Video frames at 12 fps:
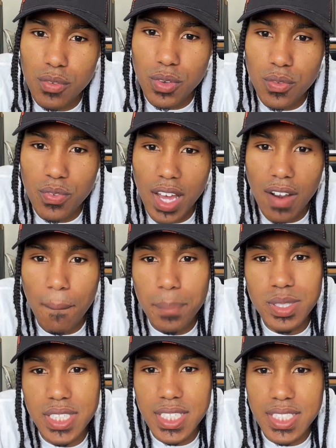thank you for the follow.
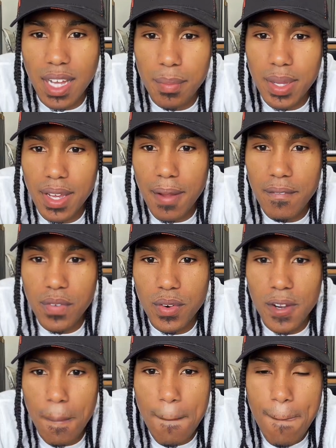Appreciate y'all, man.
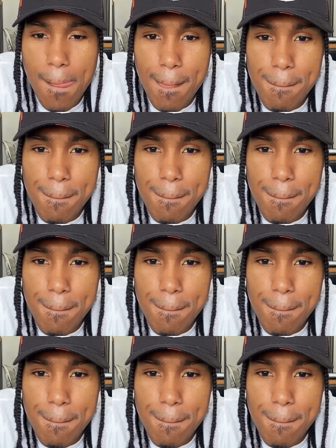For real.